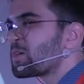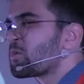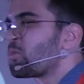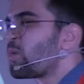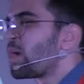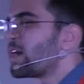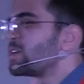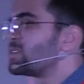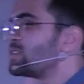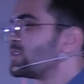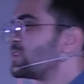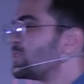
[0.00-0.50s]
be
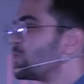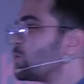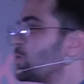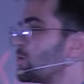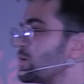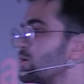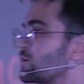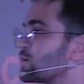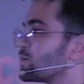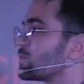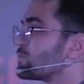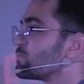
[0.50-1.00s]
quite
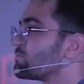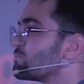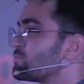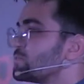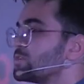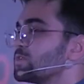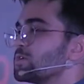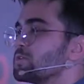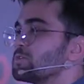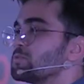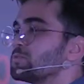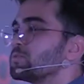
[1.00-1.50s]
annoying,
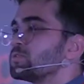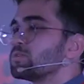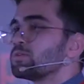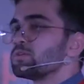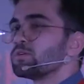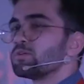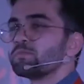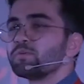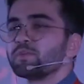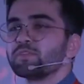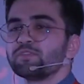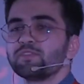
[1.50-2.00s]

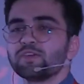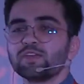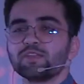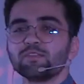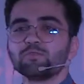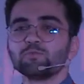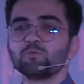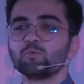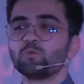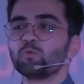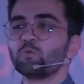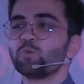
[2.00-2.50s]
but
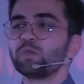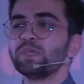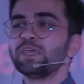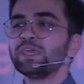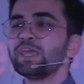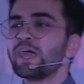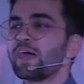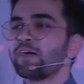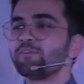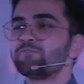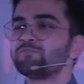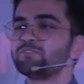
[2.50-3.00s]
then we
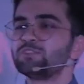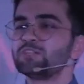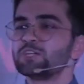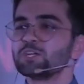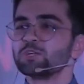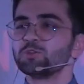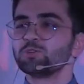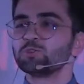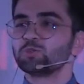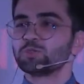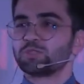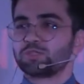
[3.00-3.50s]
have
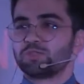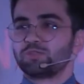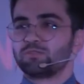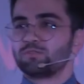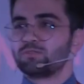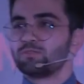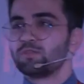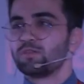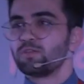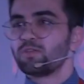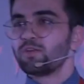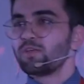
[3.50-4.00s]
children,
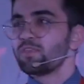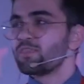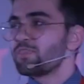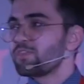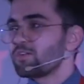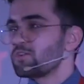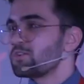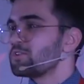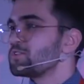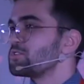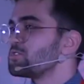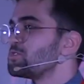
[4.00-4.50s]
and
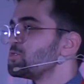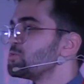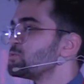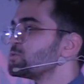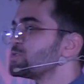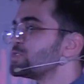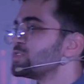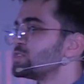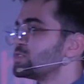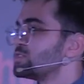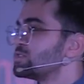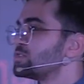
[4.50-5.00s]
they're a
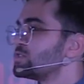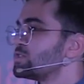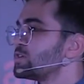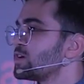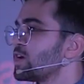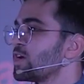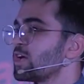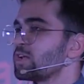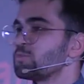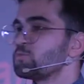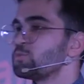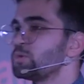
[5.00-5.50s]
nuisance,
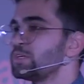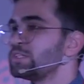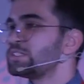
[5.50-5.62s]
and